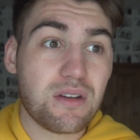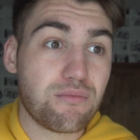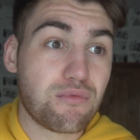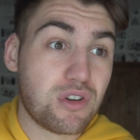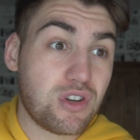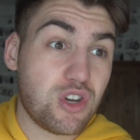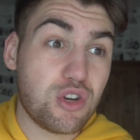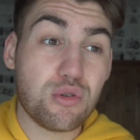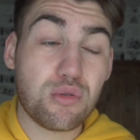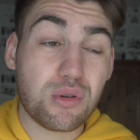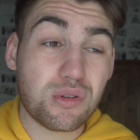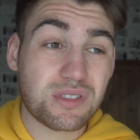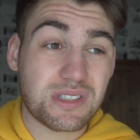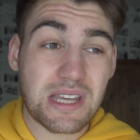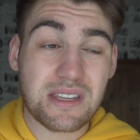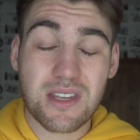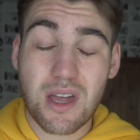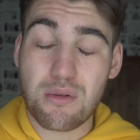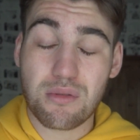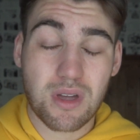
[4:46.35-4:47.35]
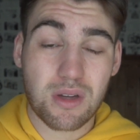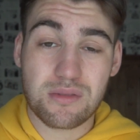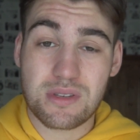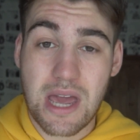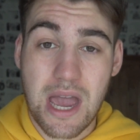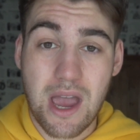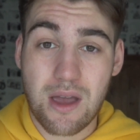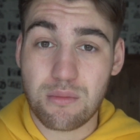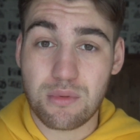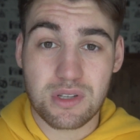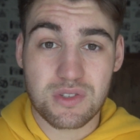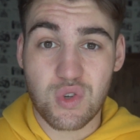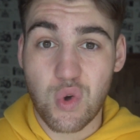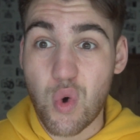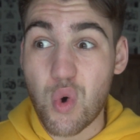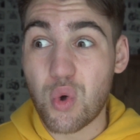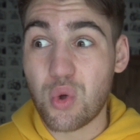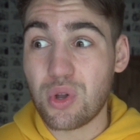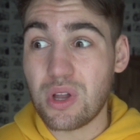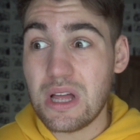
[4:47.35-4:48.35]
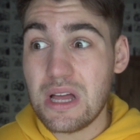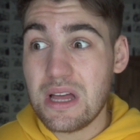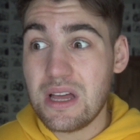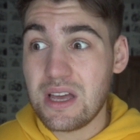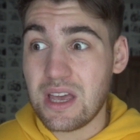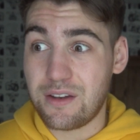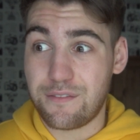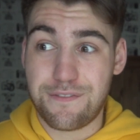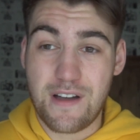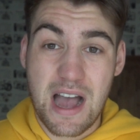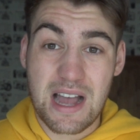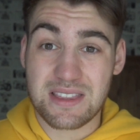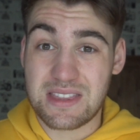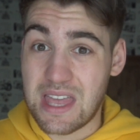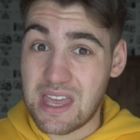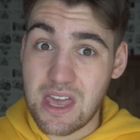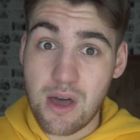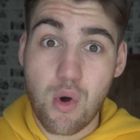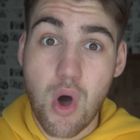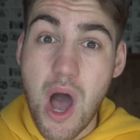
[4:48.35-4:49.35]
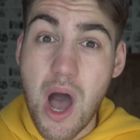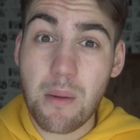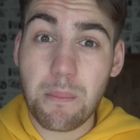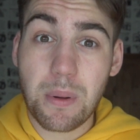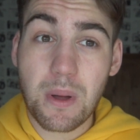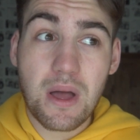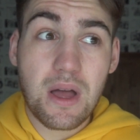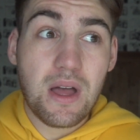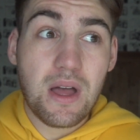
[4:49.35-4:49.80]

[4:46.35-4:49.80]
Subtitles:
Renewals, they don't go down at all. In fact, they go up.